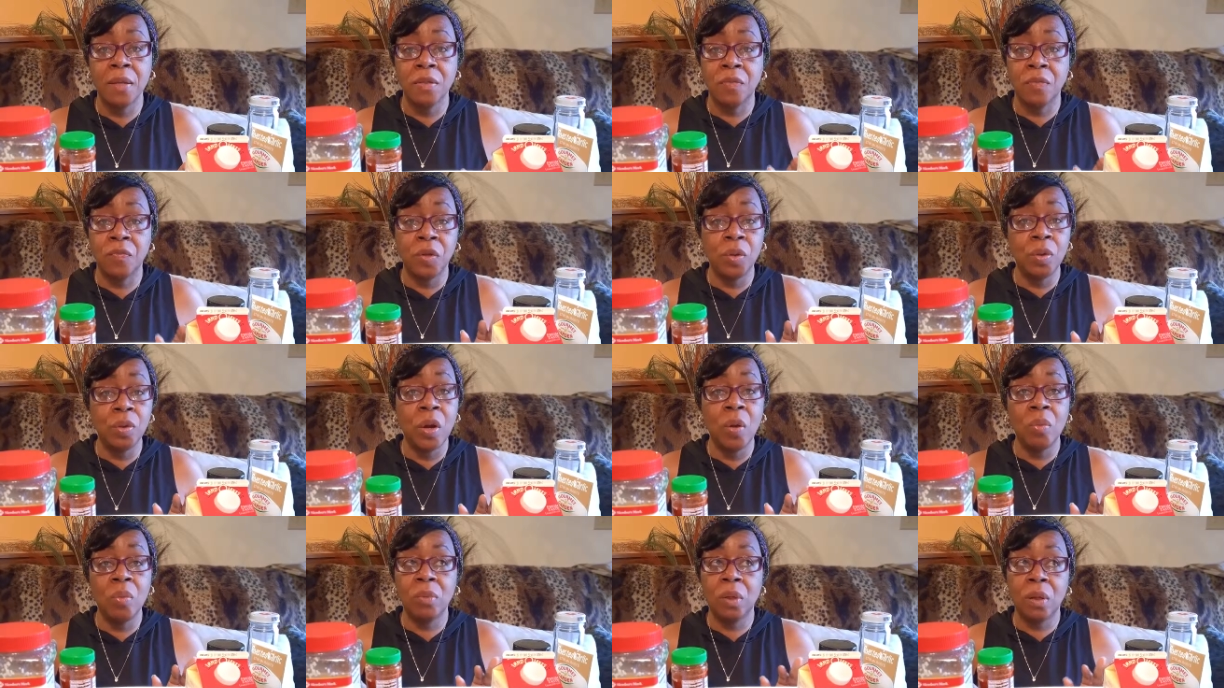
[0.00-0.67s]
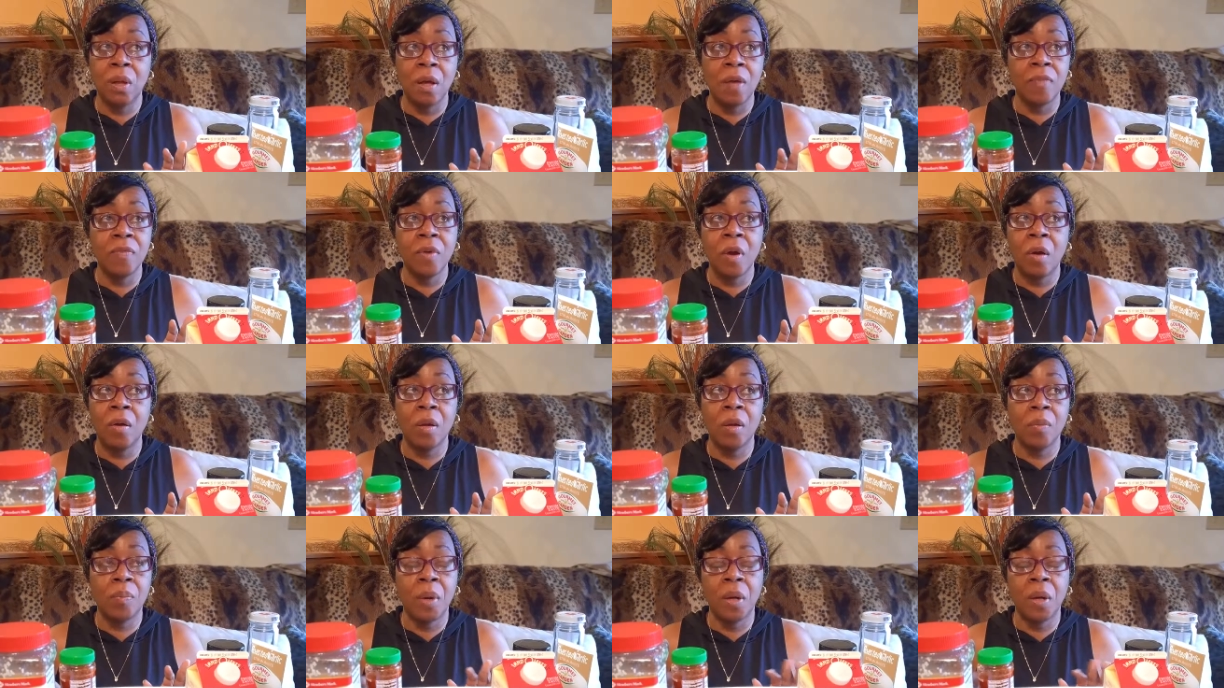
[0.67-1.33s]
if you don't love
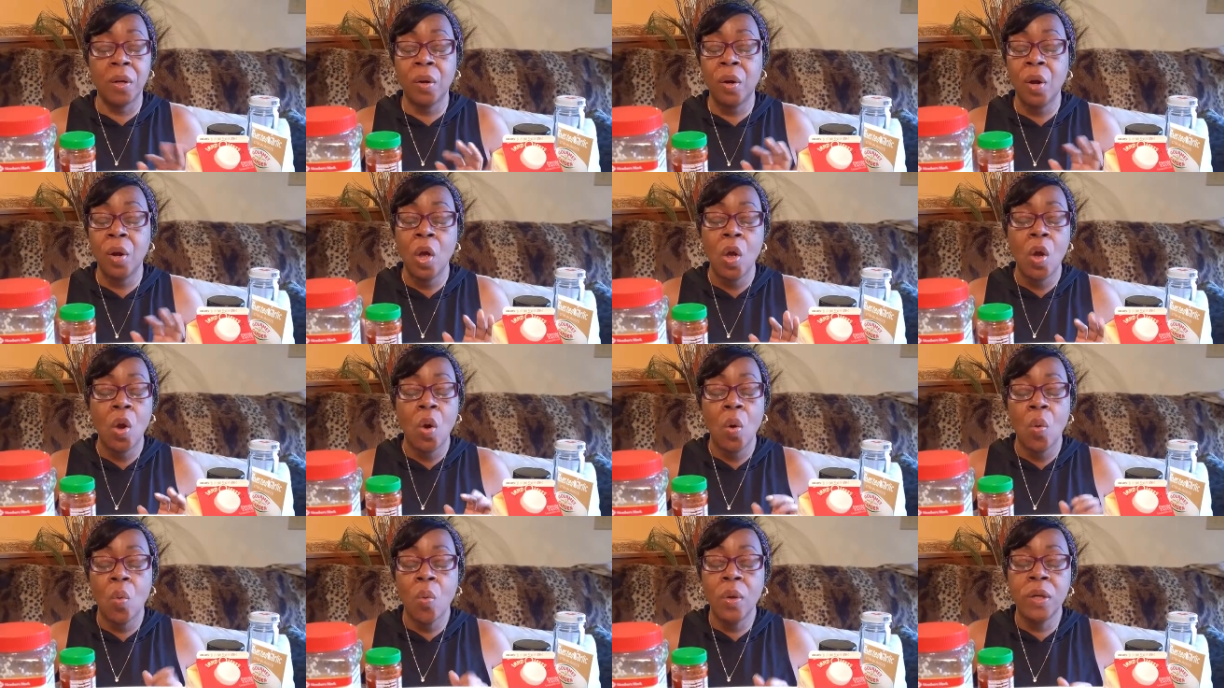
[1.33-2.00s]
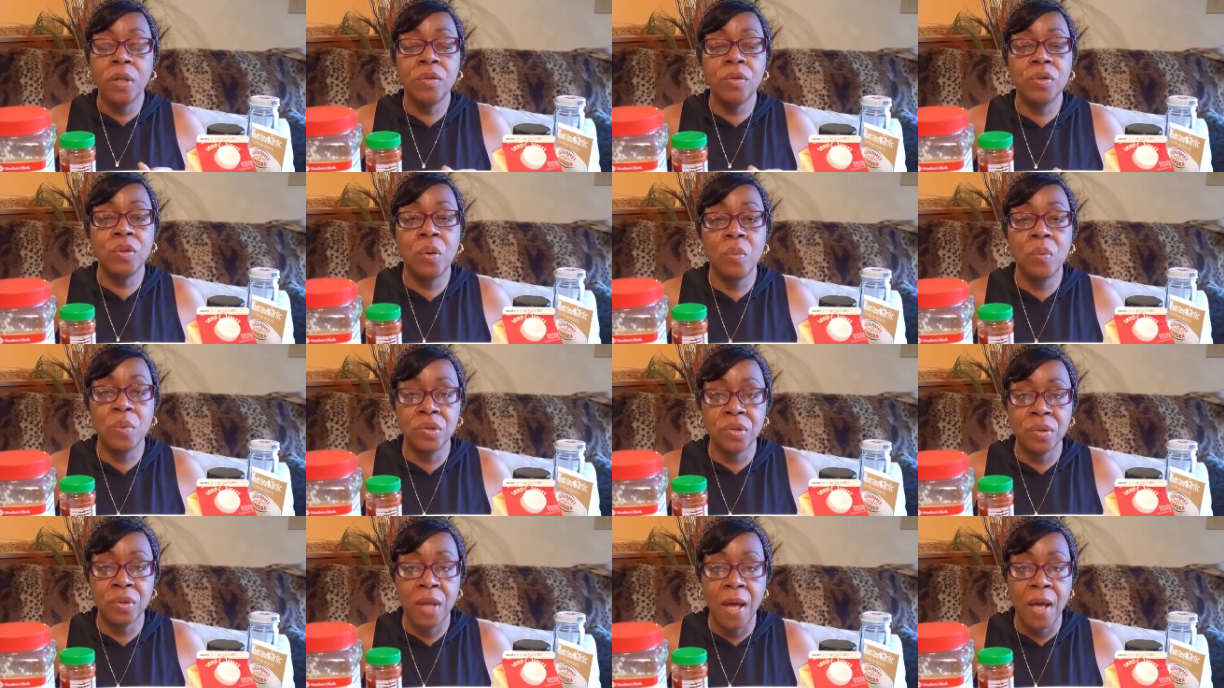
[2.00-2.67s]
garlic butter, what are you doing
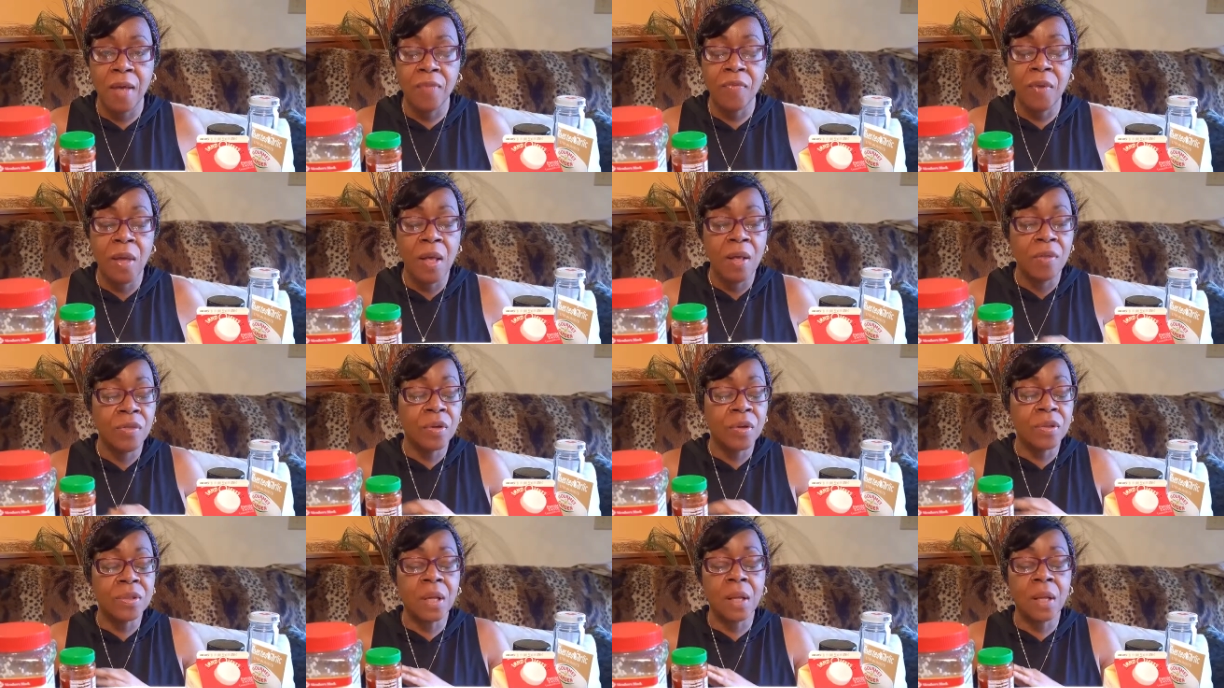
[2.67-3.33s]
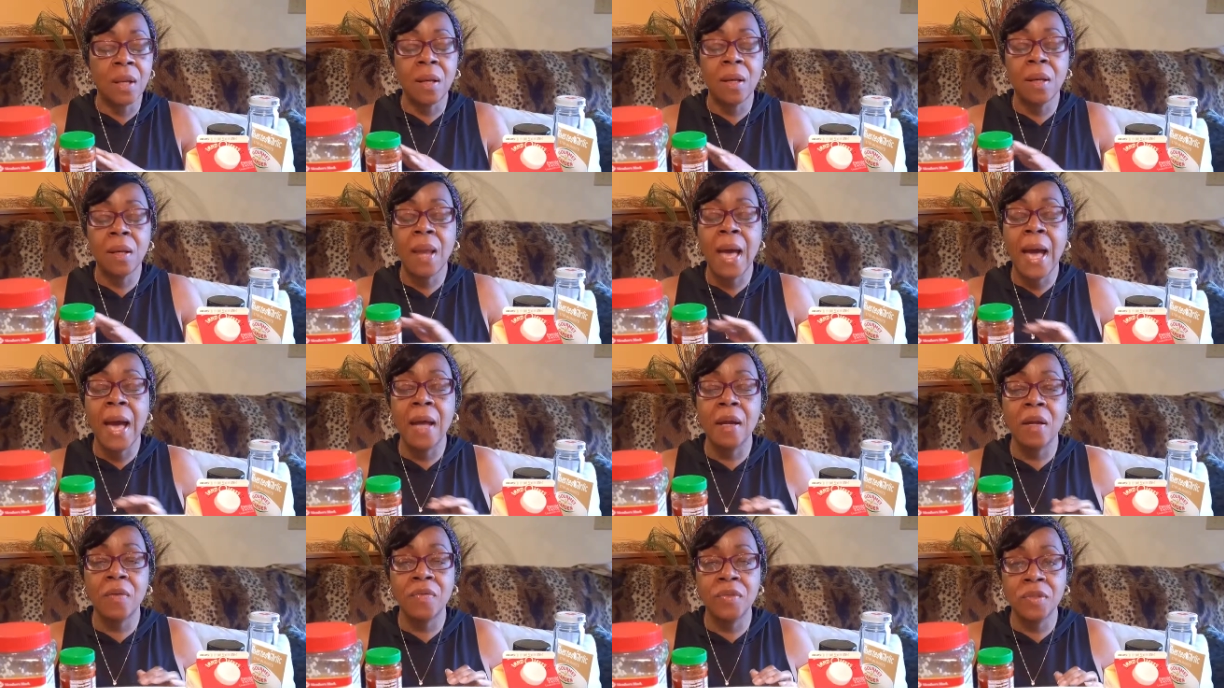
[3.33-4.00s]
with your life? There's a
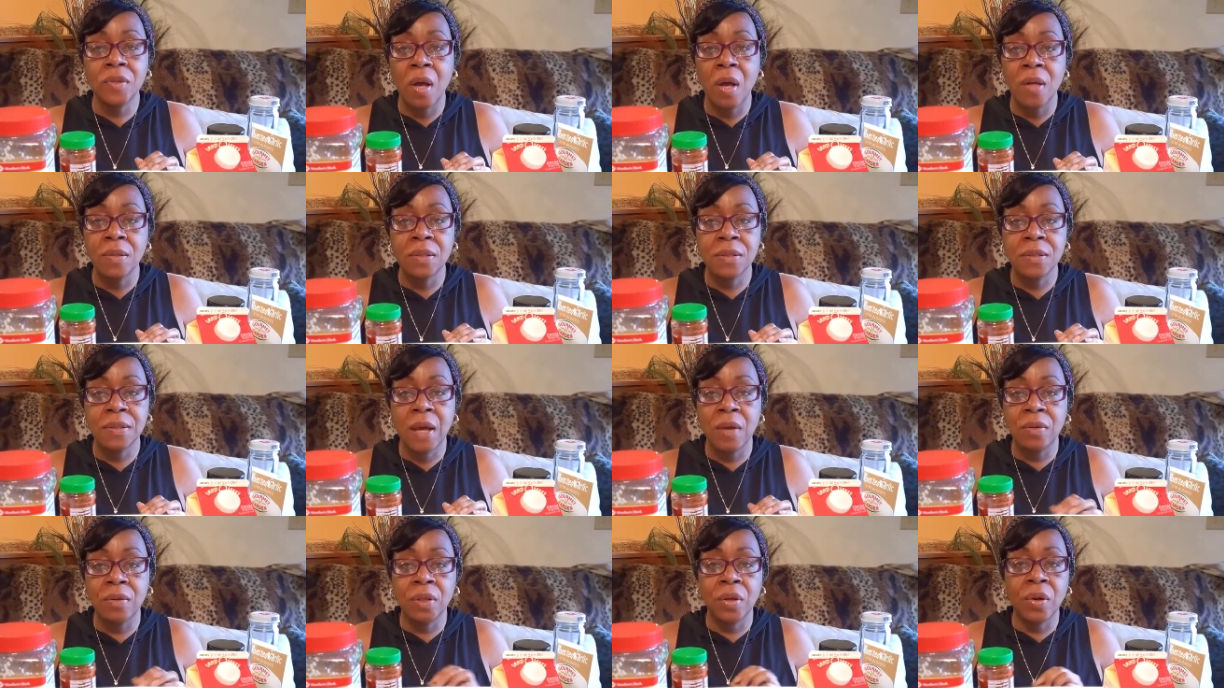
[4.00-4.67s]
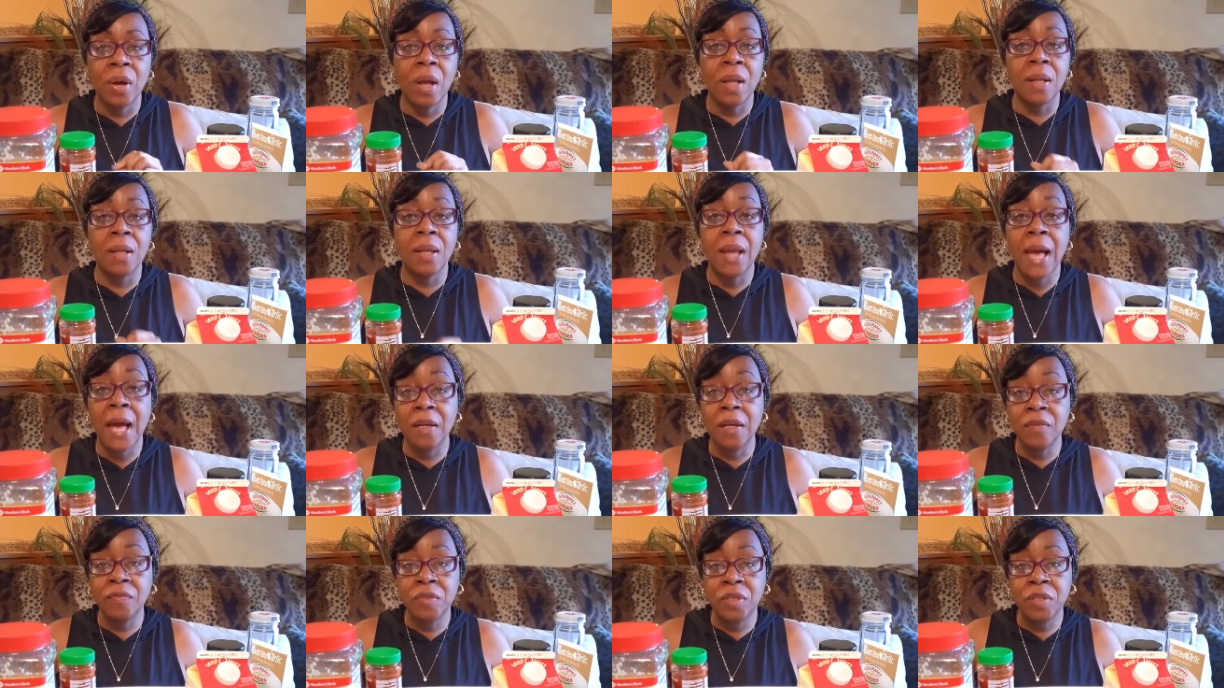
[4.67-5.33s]
lot of sauces out there, a
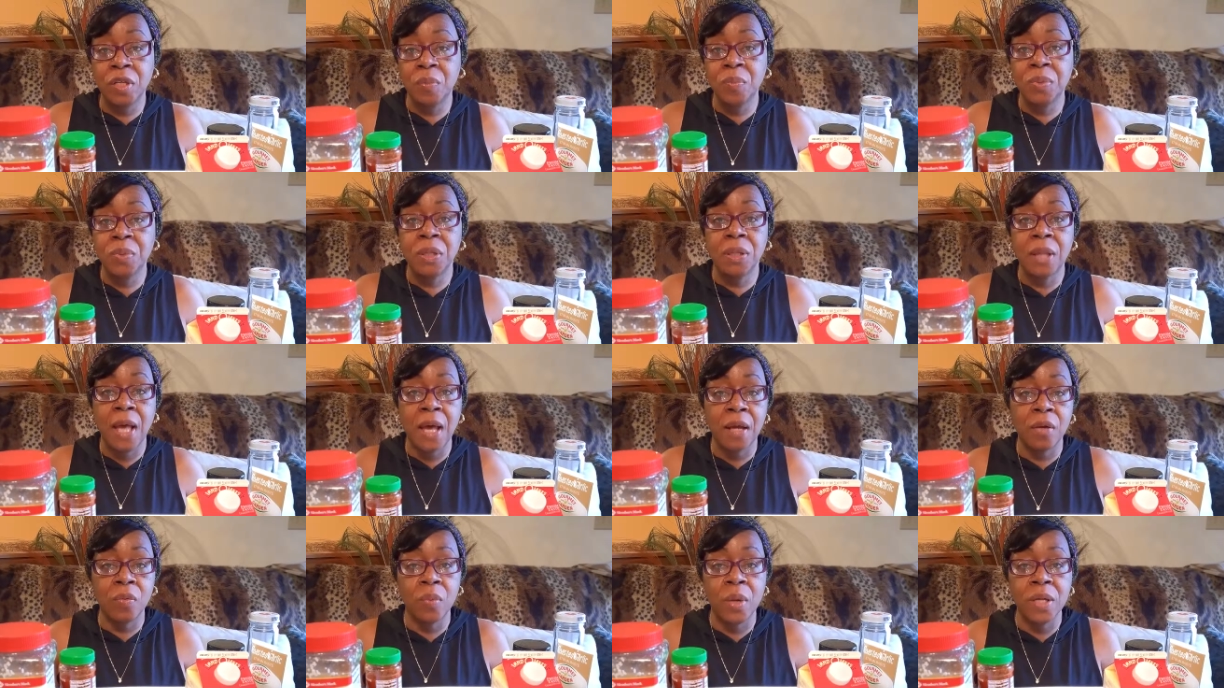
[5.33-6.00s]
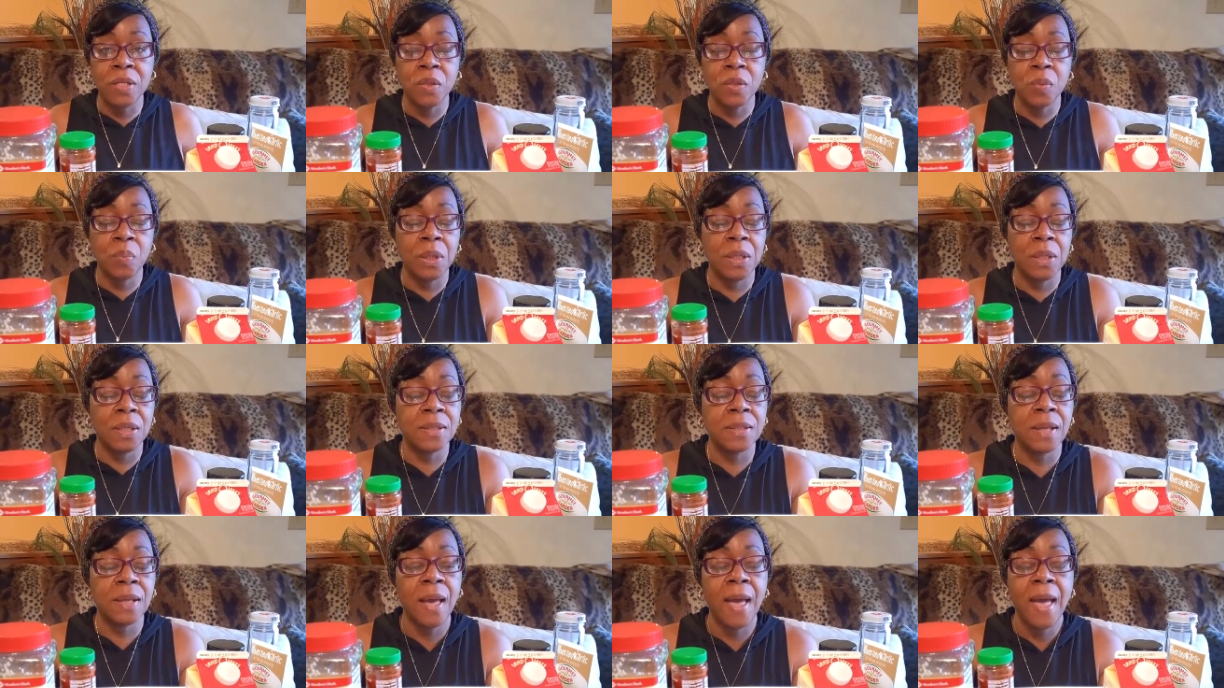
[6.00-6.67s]
lot of dips, a lot of
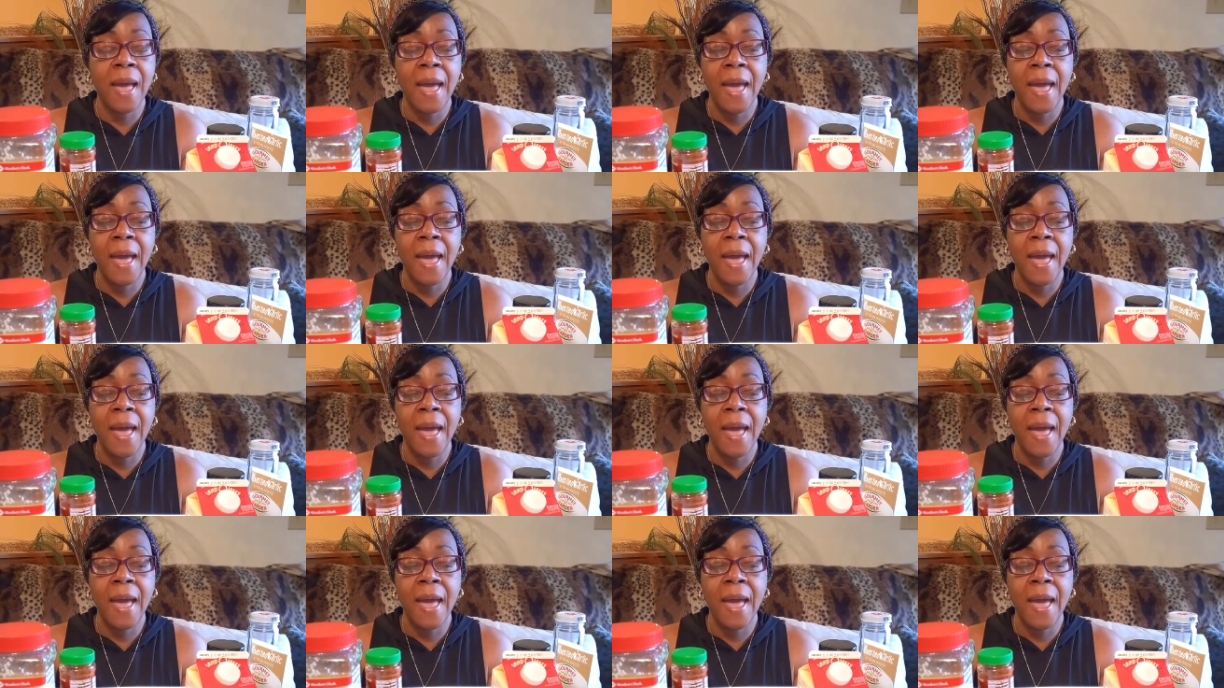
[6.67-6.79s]
recipes.